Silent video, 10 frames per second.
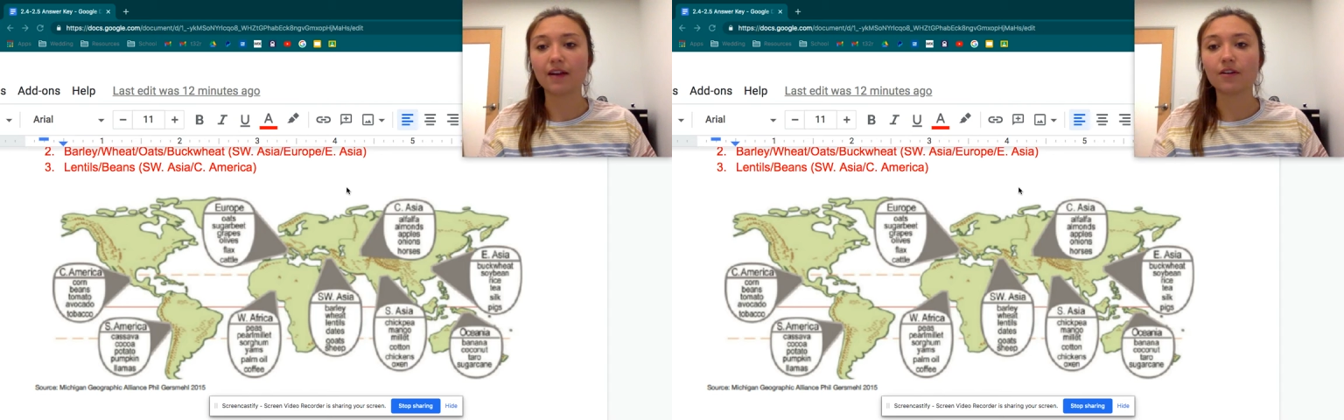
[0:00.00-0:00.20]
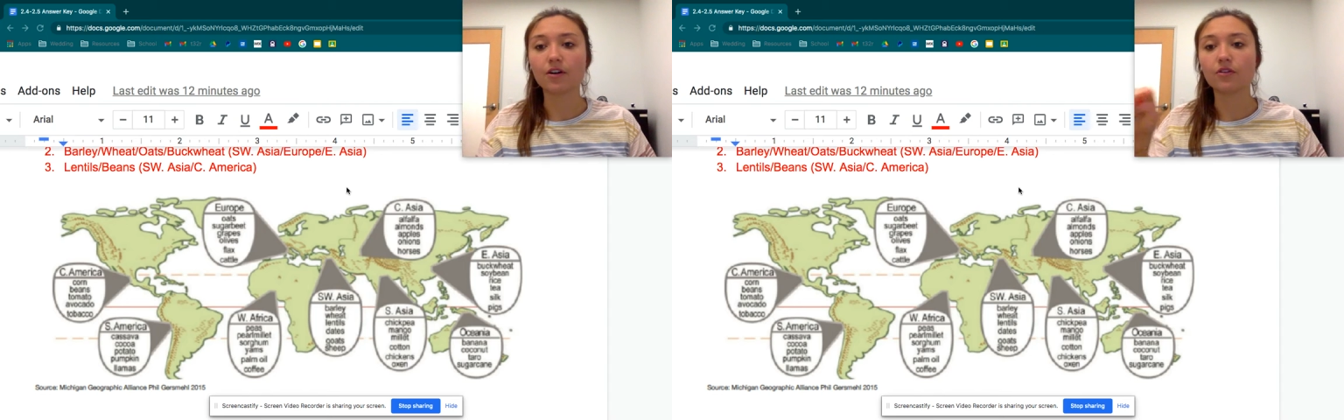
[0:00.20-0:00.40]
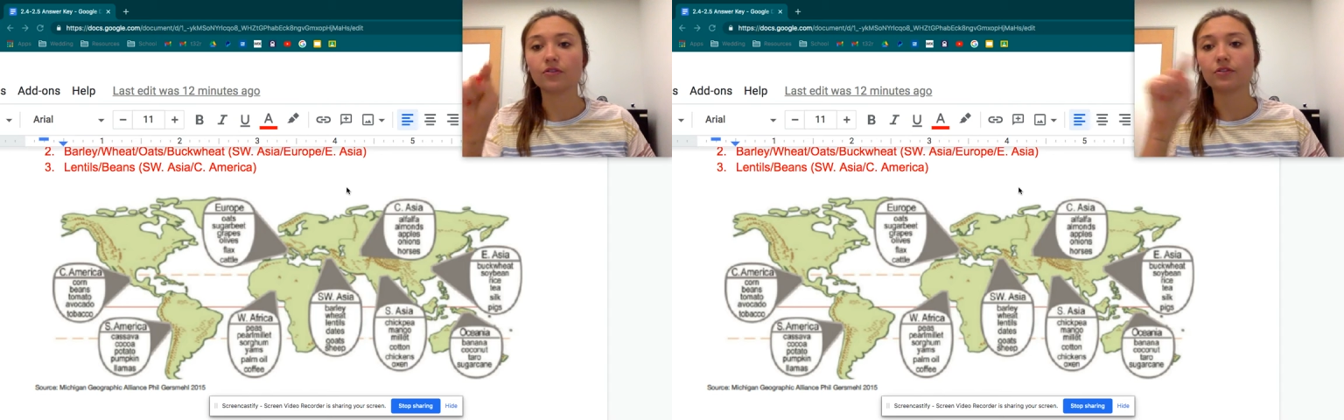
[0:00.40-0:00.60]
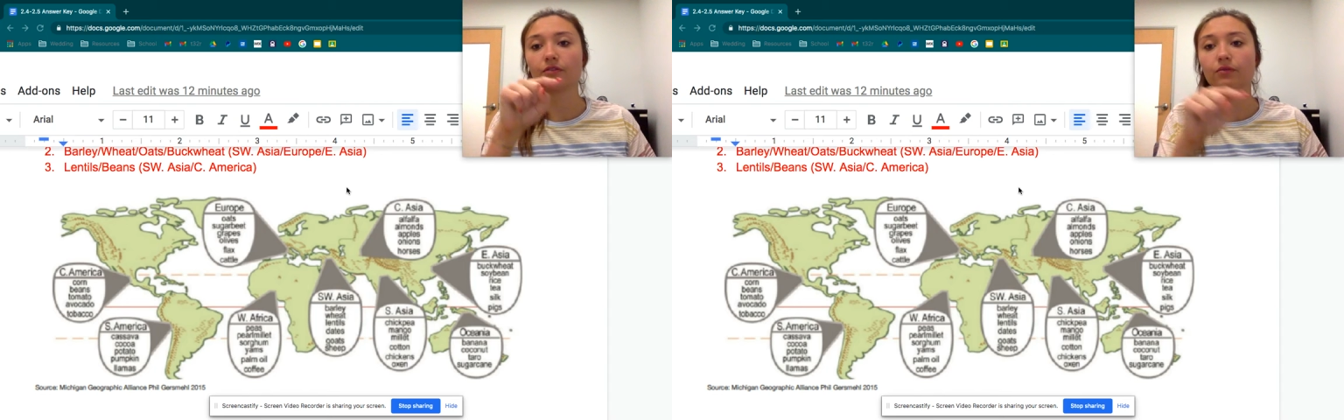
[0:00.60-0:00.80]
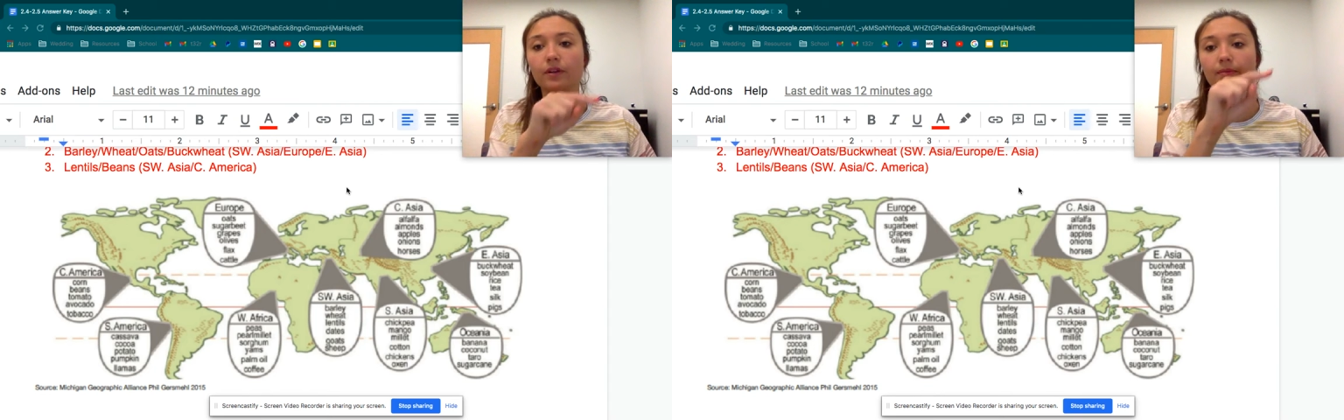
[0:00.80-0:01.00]
arrows
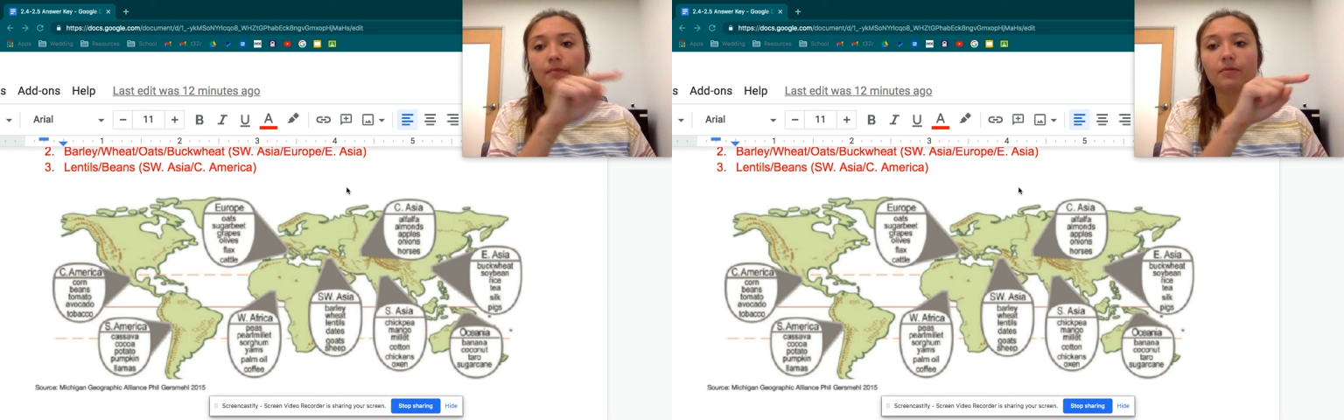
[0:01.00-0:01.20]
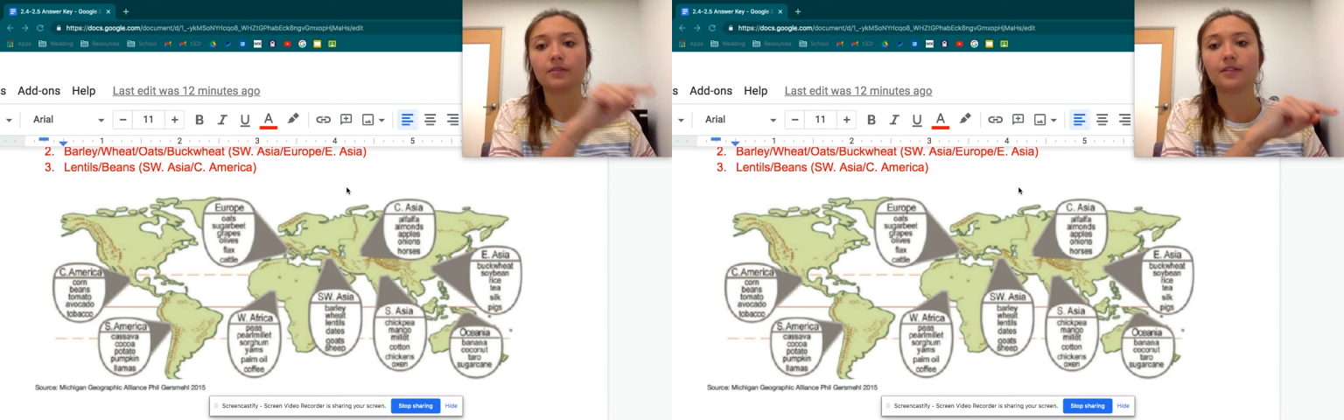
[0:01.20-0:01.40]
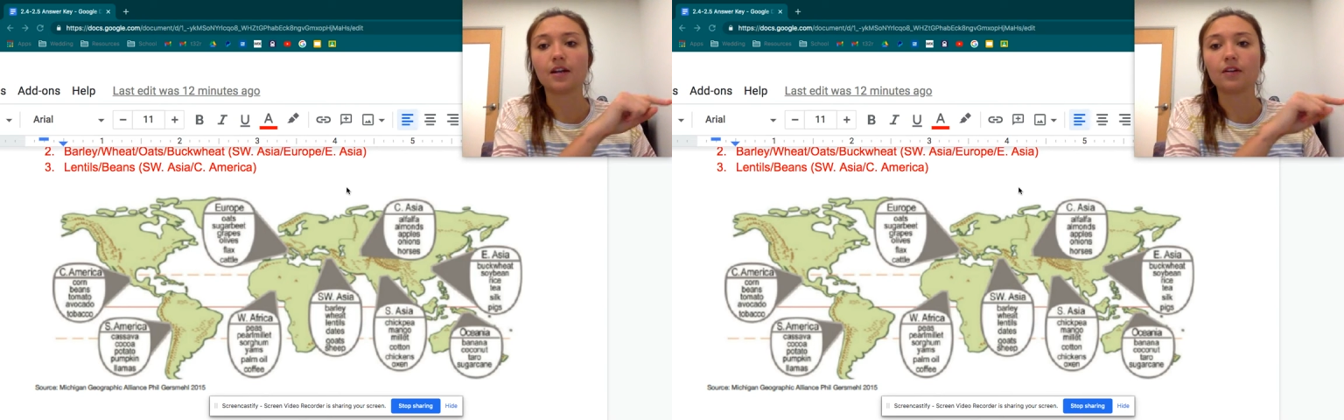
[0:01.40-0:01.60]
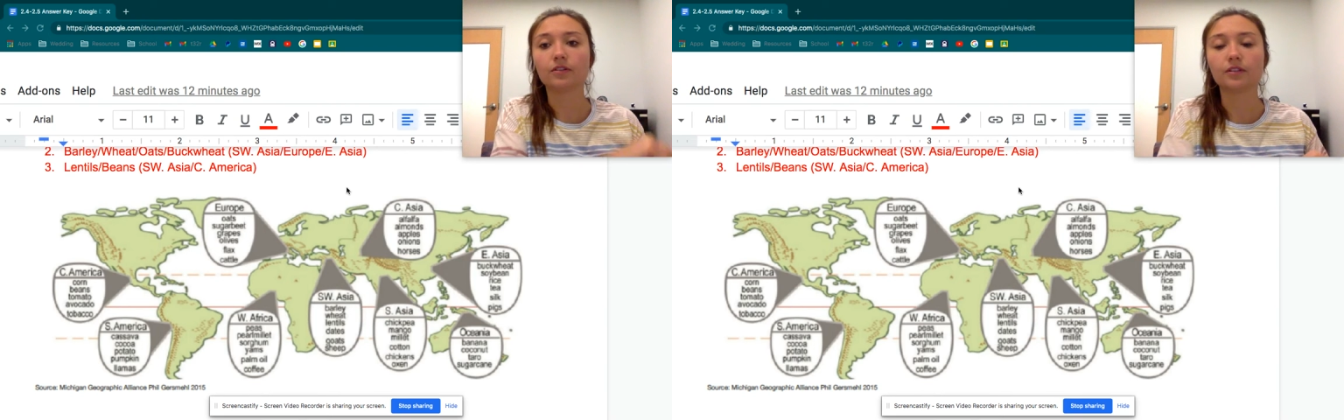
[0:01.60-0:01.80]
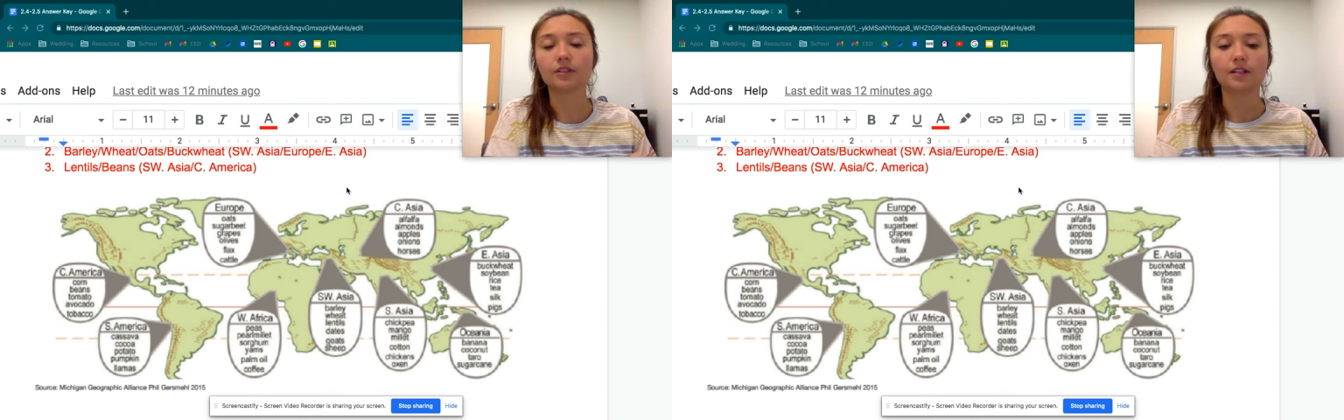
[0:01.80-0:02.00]
of where people settled?